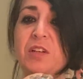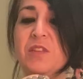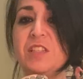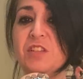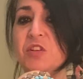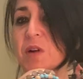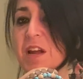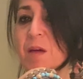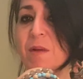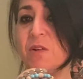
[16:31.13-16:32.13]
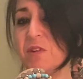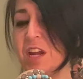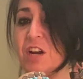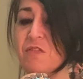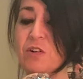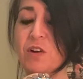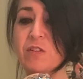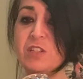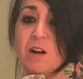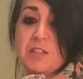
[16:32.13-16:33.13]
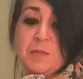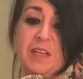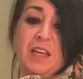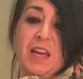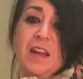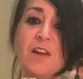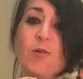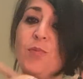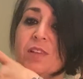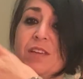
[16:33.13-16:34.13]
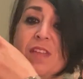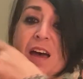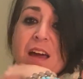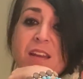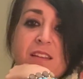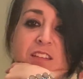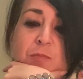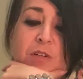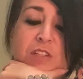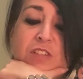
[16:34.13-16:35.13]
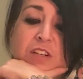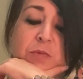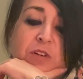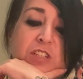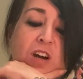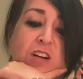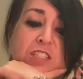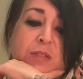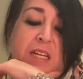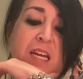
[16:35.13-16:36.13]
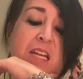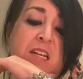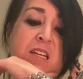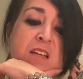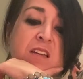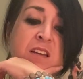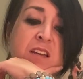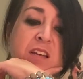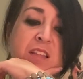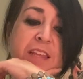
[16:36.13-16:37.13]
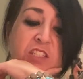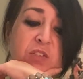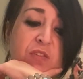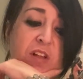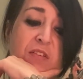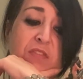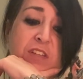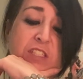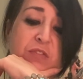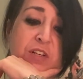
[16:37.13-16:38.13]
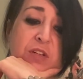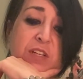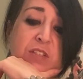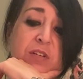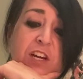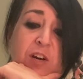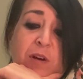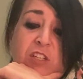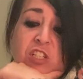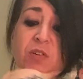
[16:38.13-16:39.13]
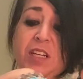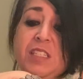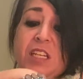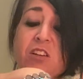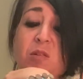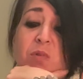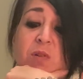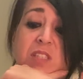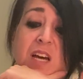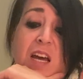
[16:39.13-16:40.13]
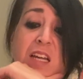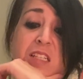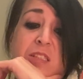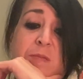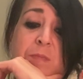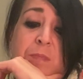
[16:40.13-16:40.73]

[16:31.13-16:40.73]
This is who I am. I don't care if you don't ever talk to me again. I don't believe that. This person does want to talk to you again. They do have a lot of feelings for you. They do care about you. And I see it on both sides.